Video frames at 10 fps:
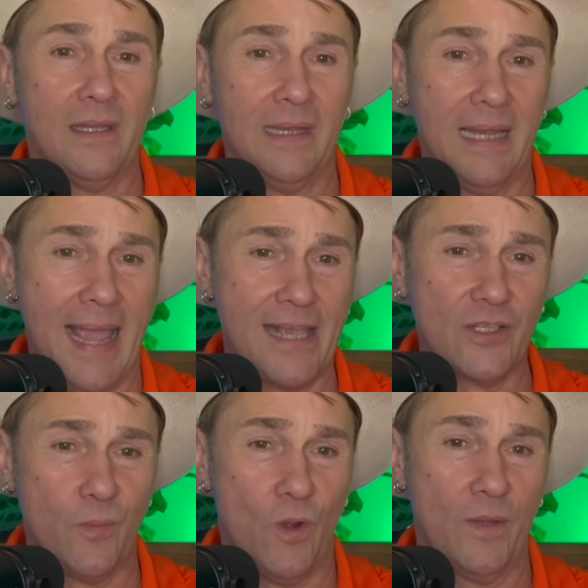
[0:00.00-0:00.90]

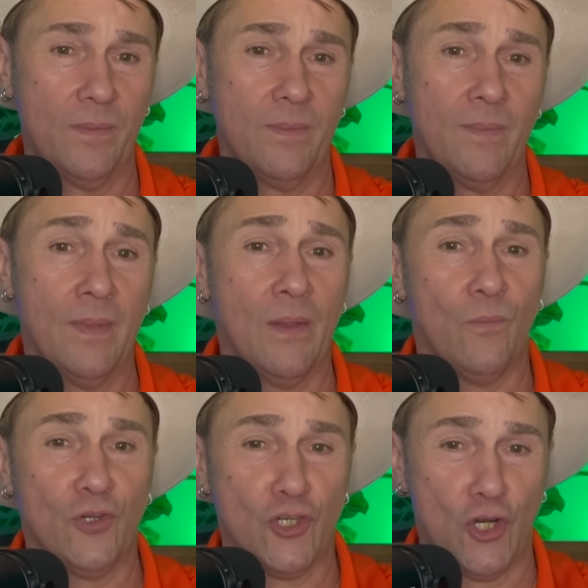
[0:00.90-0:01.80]
last one,
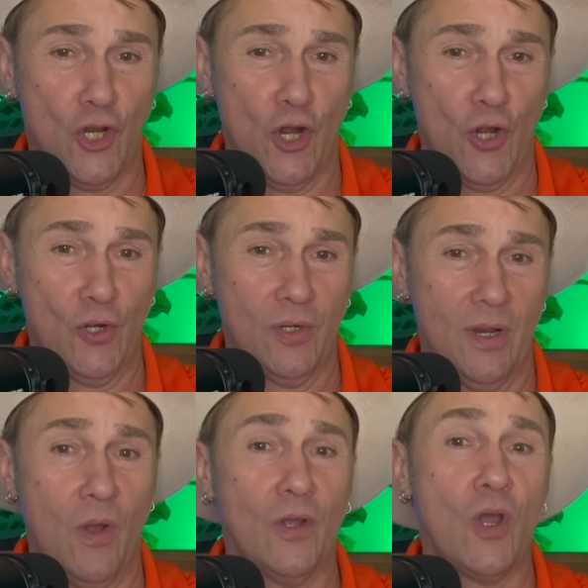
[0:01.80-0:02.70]
which occurred
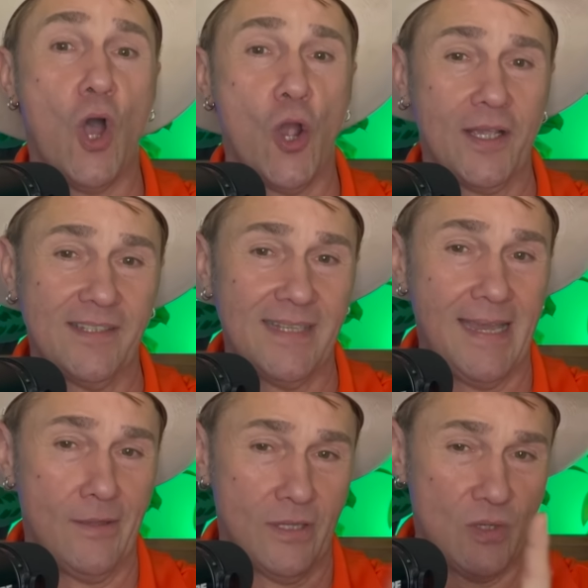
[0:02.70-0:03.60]
on August
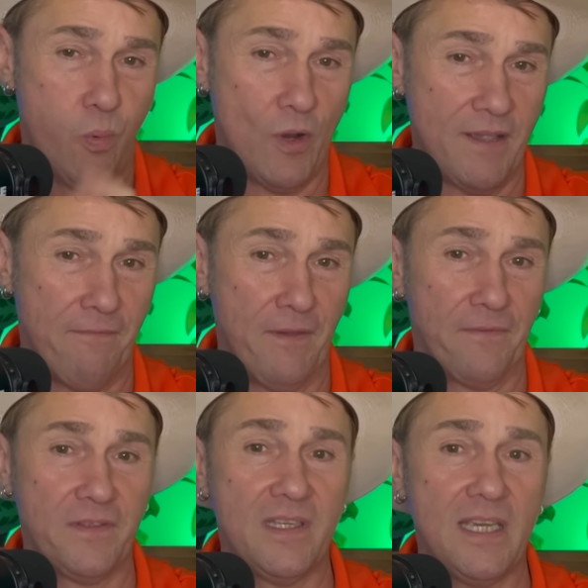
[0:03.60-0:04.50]
8th,
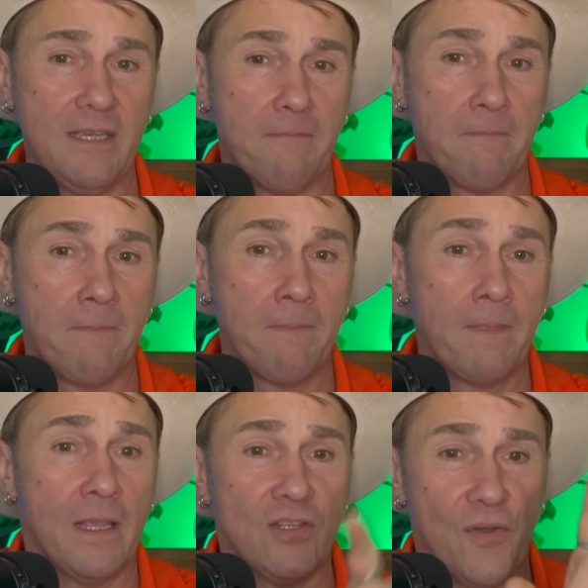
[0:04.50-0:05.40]
2015.
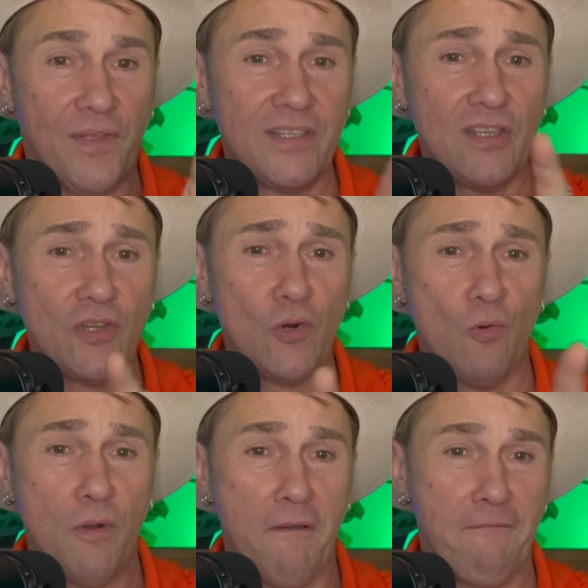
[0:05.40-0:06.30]
So this is going
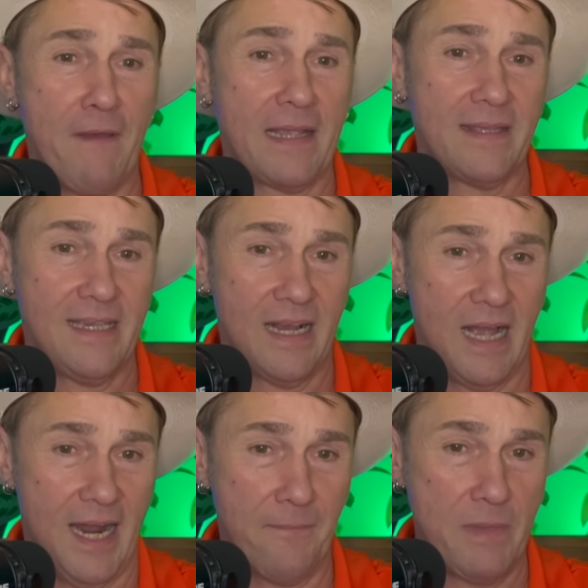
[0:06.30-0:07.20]
to affect the
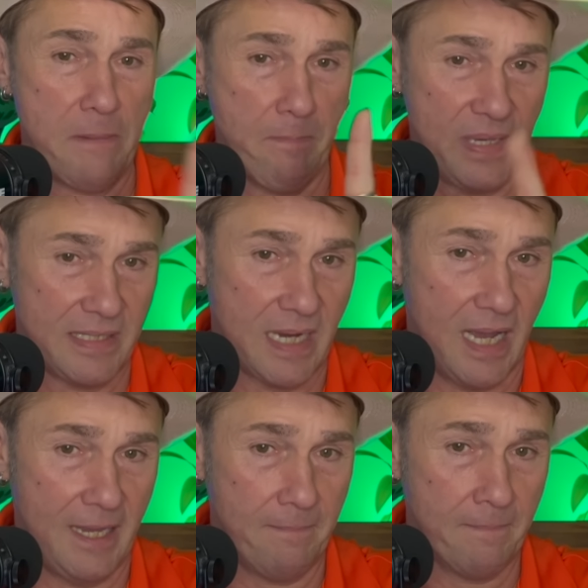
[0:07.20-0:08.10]
economy big
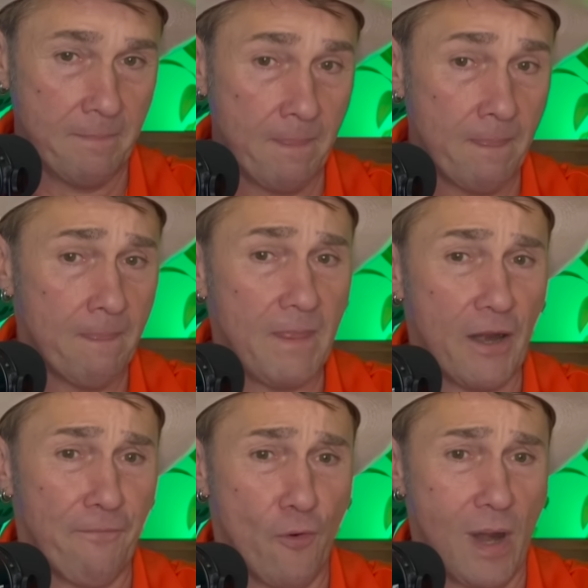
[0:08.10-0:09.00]
time.
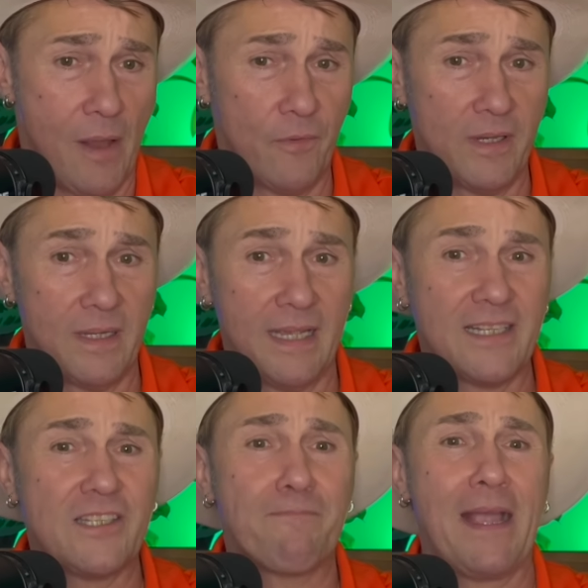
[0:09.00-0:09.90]
Therefore, I would
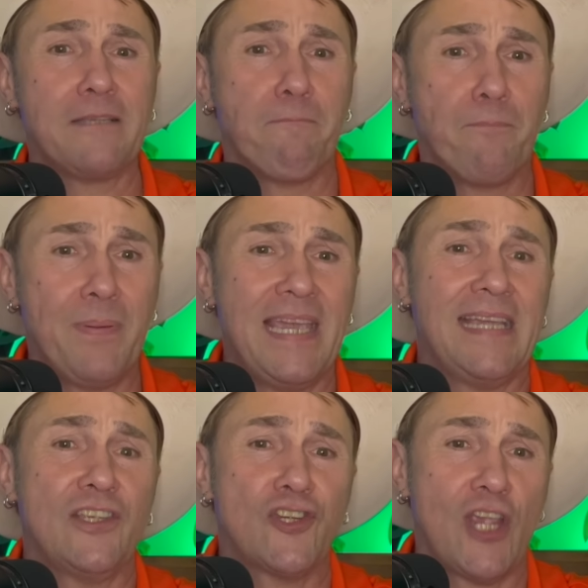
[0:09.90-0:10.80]
expect
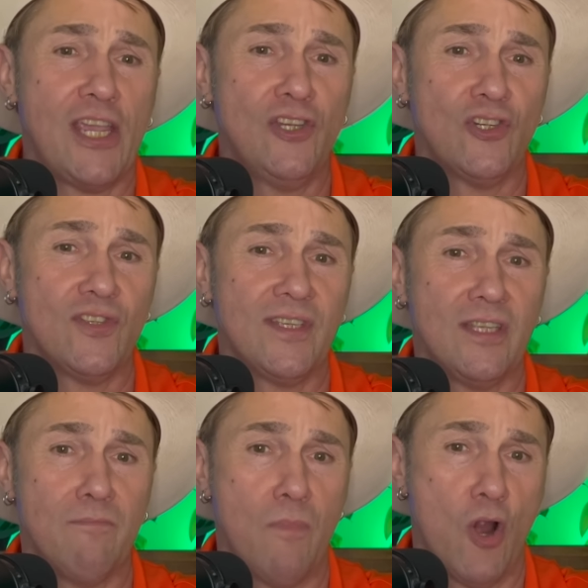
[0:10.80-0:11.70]
big changes in
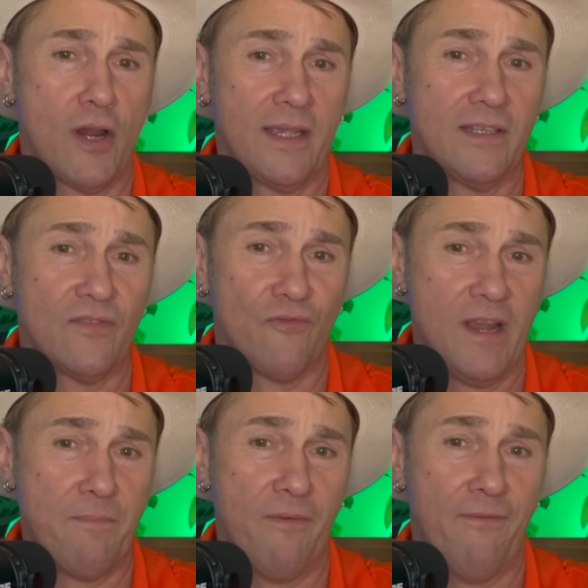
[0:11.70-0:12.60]
the markets
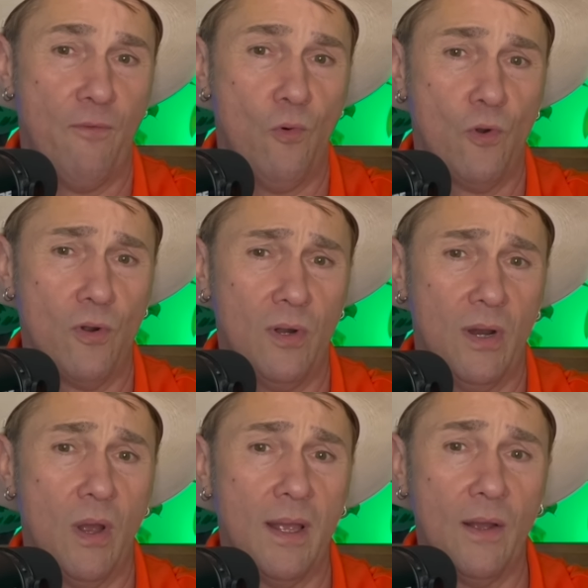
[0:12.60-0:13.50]
right before,
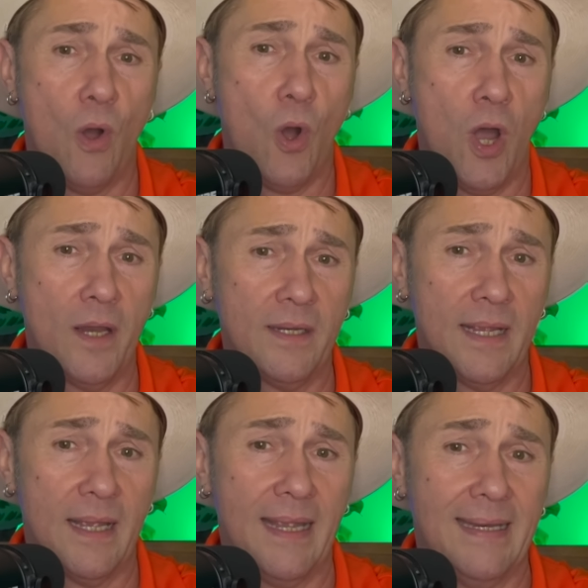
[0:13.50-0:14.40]
on,
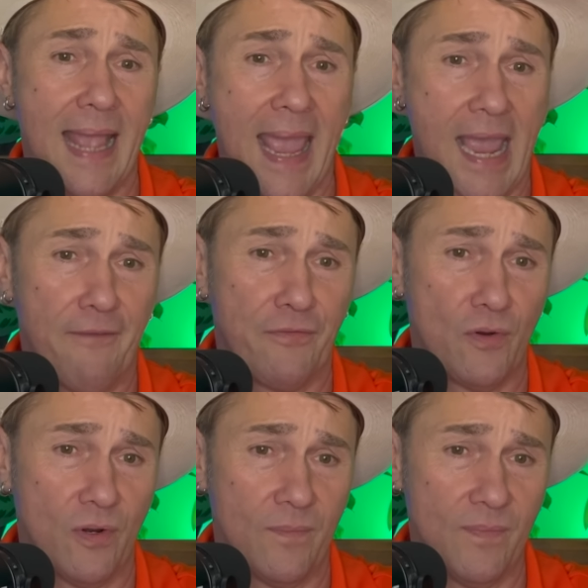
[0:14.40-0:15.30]
and
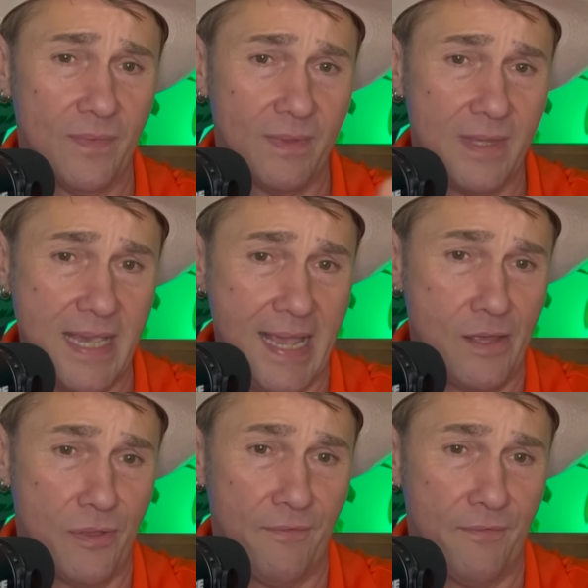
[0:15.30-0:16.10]
after the 8th of